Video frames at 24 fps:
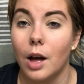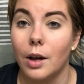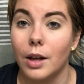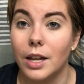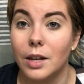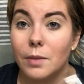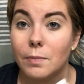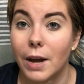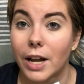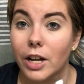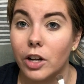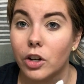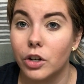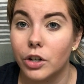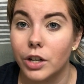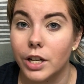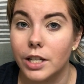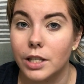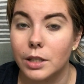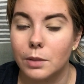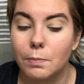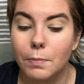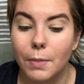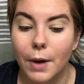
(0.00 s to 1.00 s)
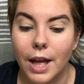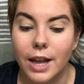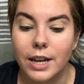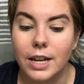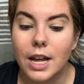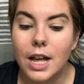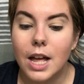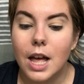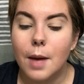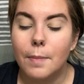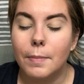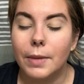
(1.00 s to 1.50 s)
in my crease. But
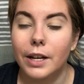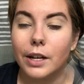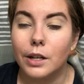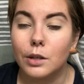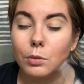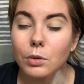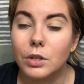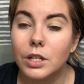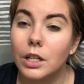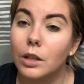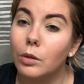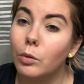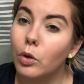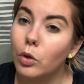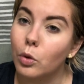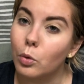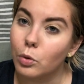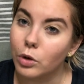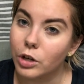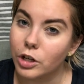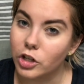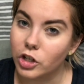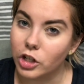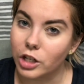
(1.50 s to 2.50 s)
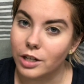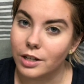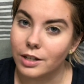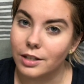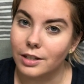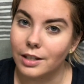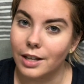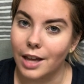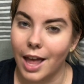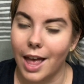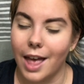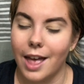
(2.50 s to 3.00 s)
because we're dealing with
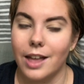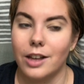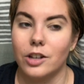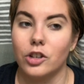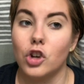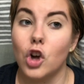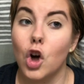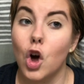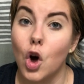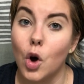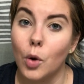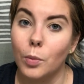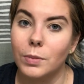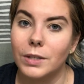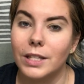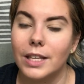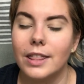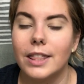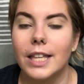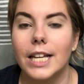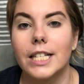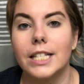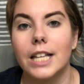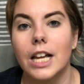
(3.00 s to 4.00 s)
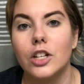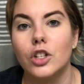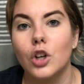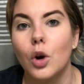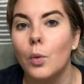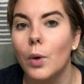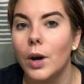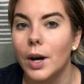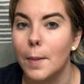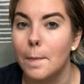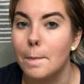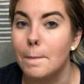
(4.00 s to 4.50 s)
oranges and taupes and things, I don't
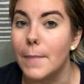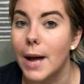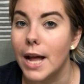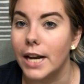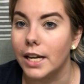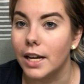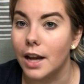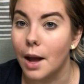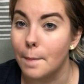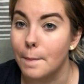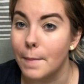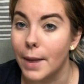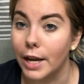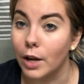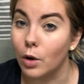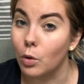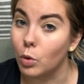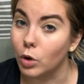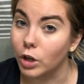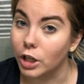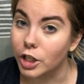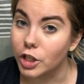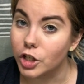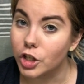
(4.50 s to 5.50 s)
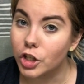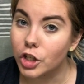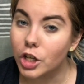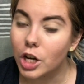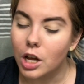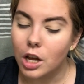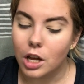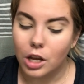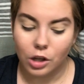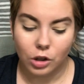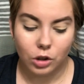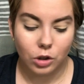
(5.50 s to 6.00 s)
want to muddy up my orange,
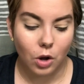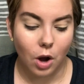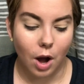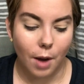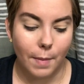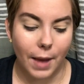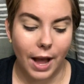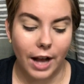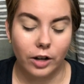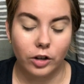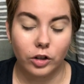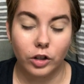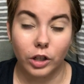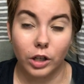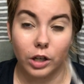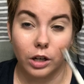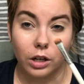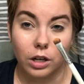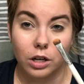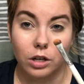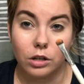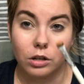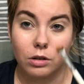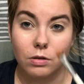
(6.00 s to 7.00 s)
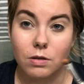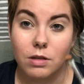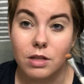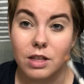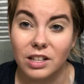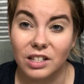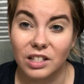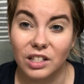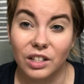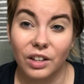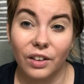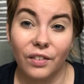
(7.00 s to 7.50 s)
so I'm actually going to do
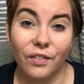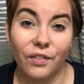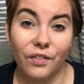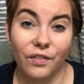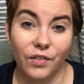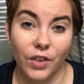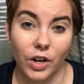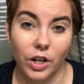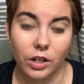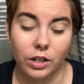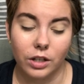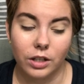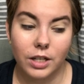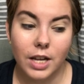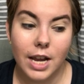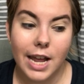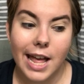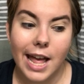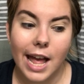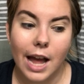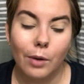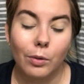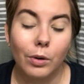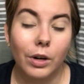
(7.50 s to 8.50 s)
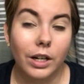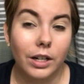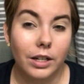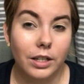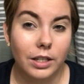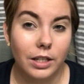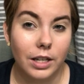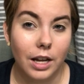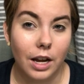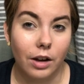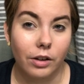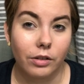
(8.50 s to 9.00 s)
this first, and we're going to
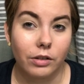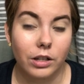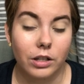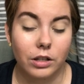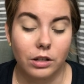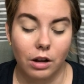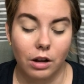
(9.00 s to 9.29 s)
see how this